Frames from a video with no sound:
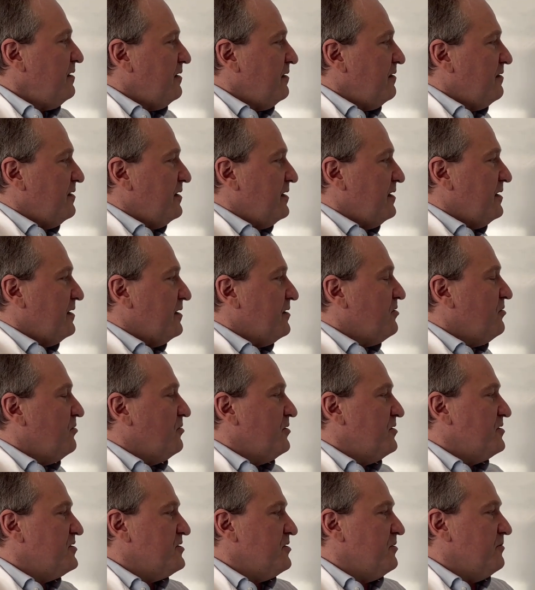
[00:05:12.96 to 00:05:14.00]
the
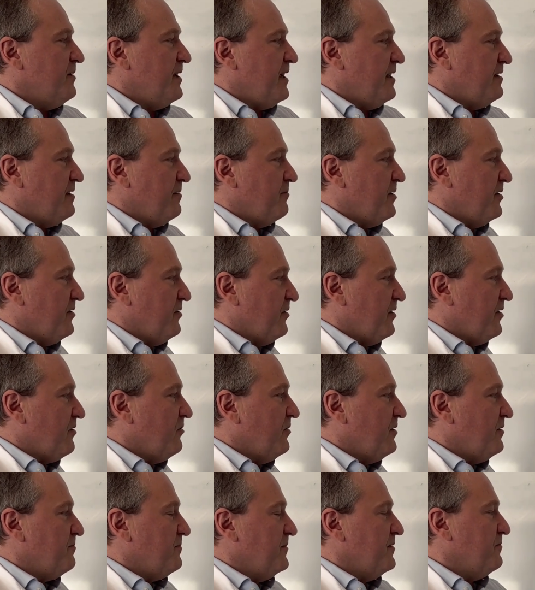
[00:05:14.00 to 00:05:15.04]
cortisone antibiotic
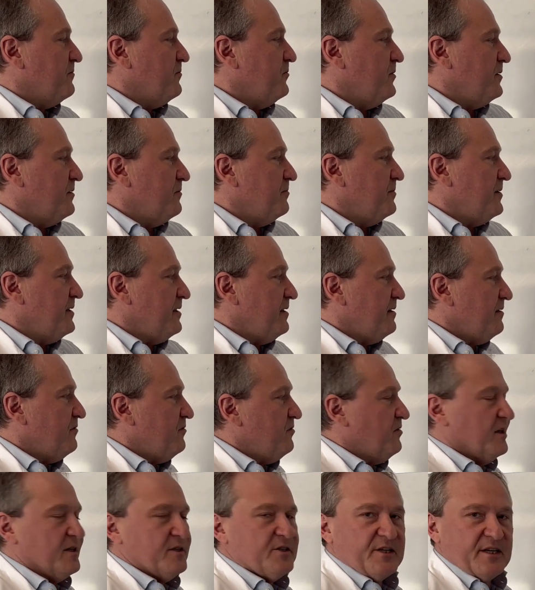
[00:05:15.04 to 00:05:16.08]
ointment will be
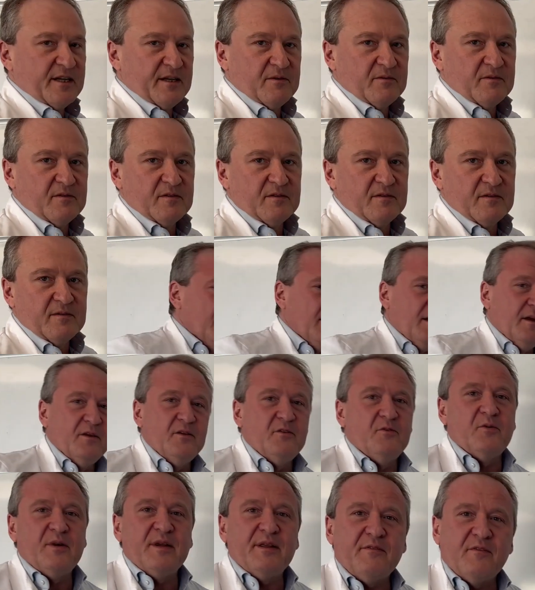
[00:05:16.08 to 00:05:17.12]
flushed out.
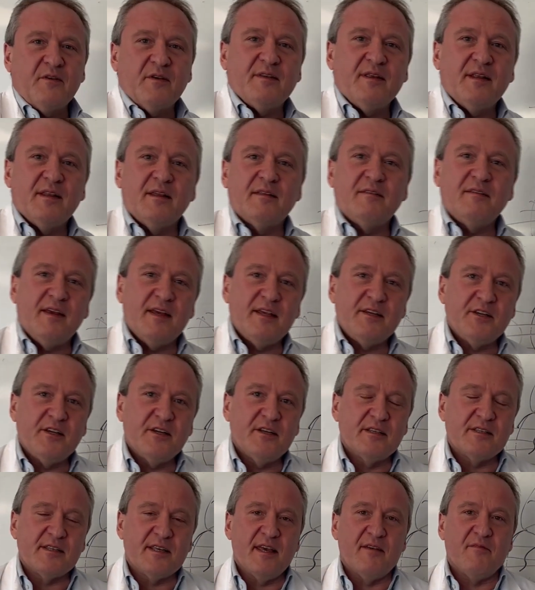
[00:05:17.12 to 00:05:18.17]
Urethra dilatation
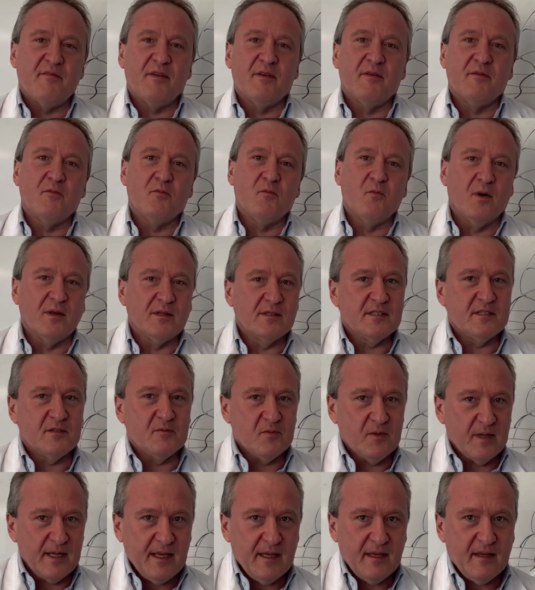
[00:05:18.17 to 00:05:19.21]
is given once a
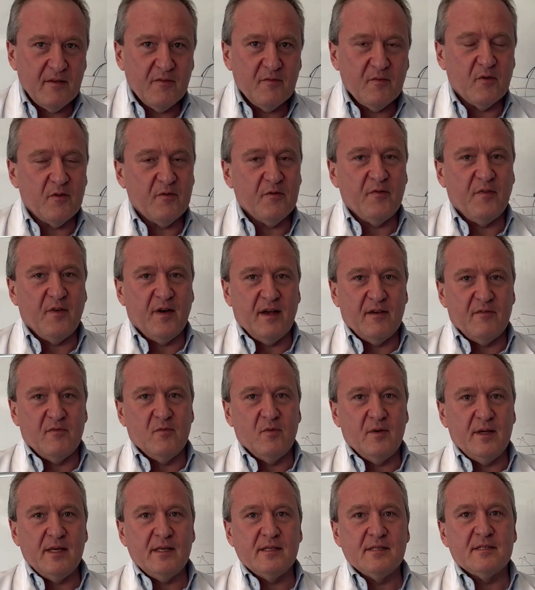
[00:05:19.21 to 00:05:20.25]
week for 5
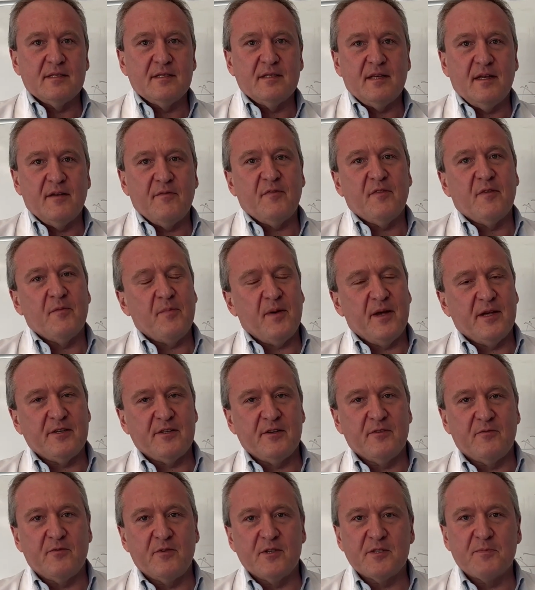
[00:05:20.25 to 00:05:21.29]
weeks. If the
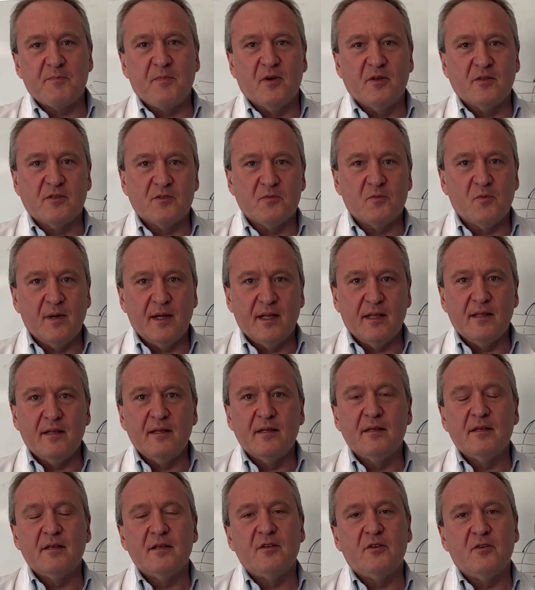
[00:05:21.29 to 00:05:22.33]
patient responds well,
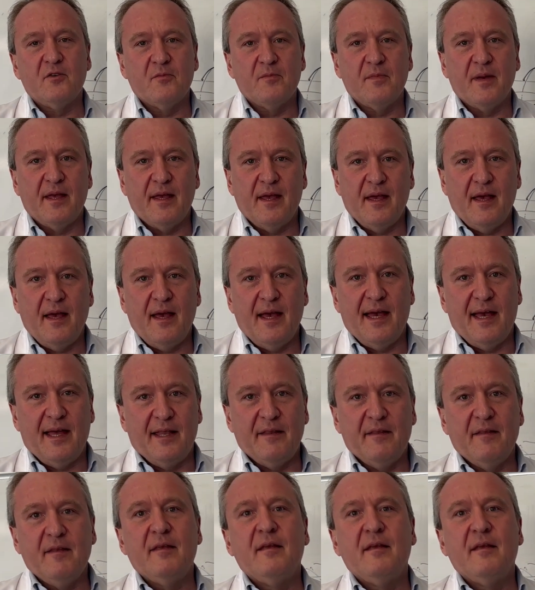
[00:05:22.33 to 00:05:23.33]
you may add